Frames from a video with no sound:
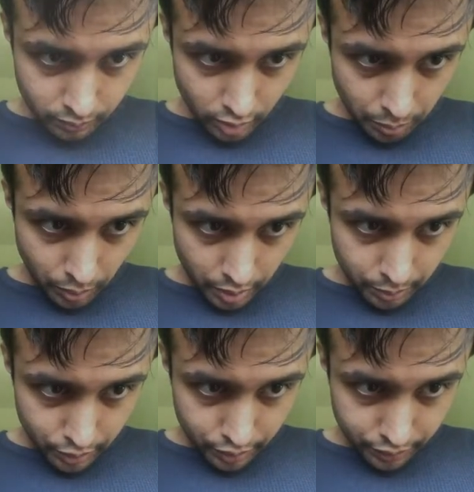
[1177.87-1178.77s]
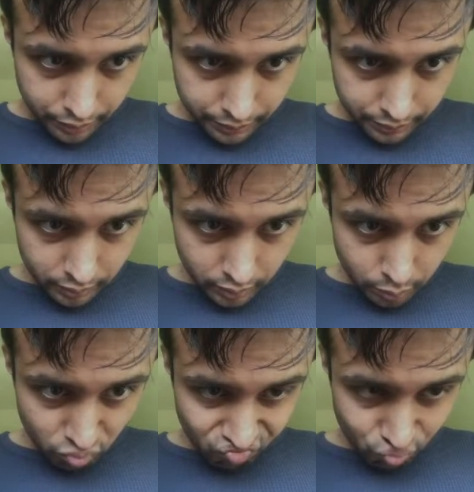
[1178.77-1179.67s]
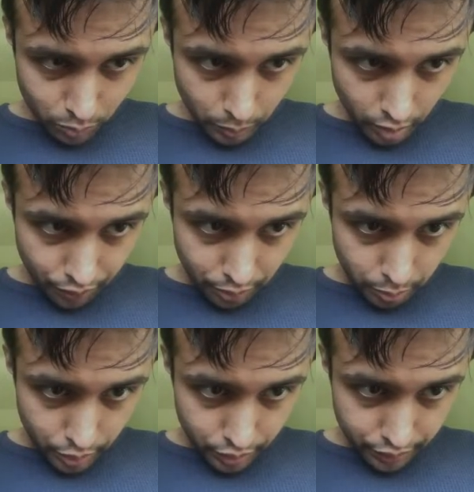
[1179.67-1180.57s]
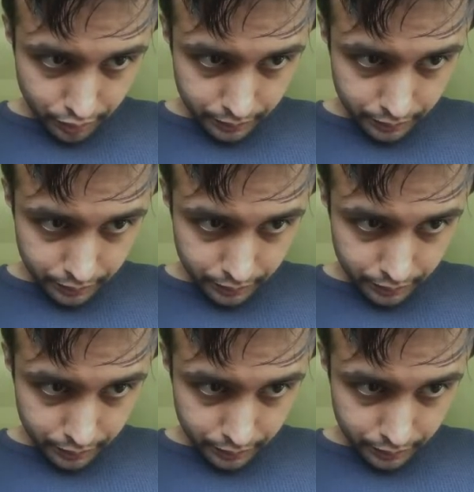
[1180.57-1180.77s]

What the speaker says: Apply move. F the move.